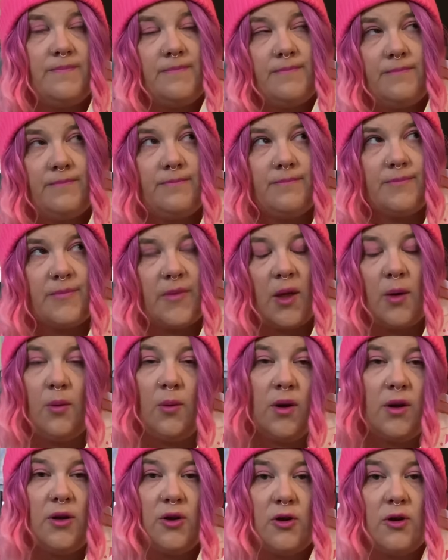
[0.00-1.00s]
hmm, I
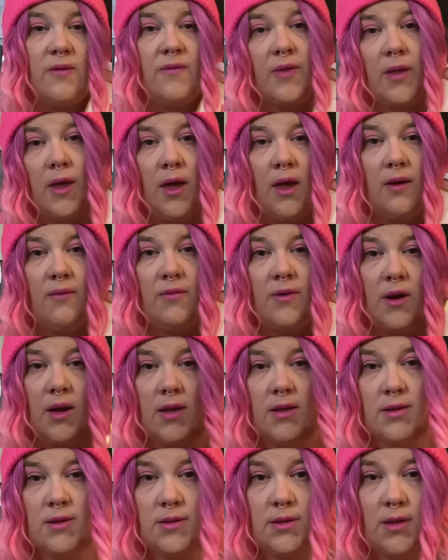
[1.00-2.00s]
wonder if they have it
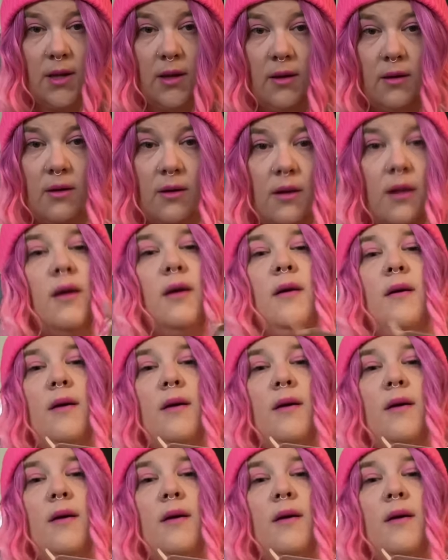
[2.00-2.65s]
on sale.